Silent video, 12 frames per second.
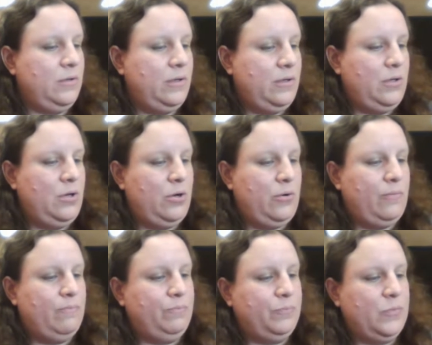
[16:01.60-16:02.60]
you know,
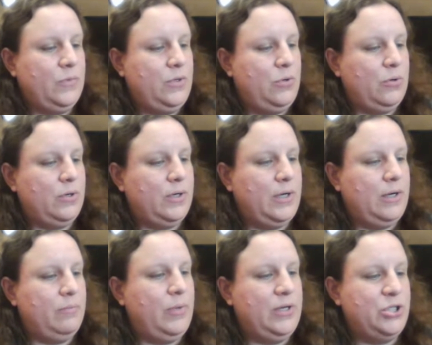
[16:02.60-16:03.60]
your
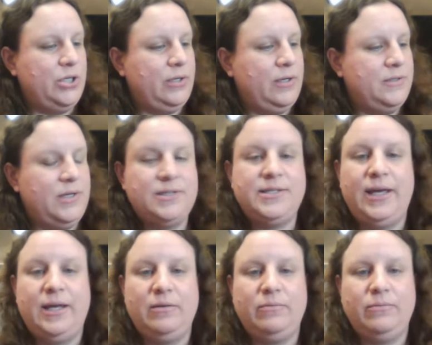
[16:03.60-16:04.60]
budget could
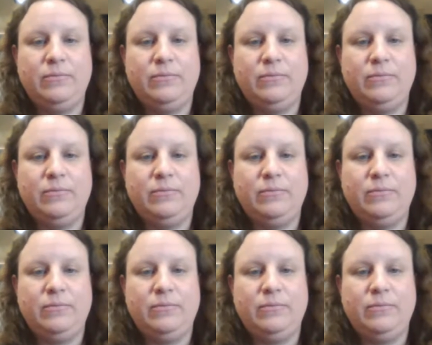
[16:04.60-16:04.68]
dictate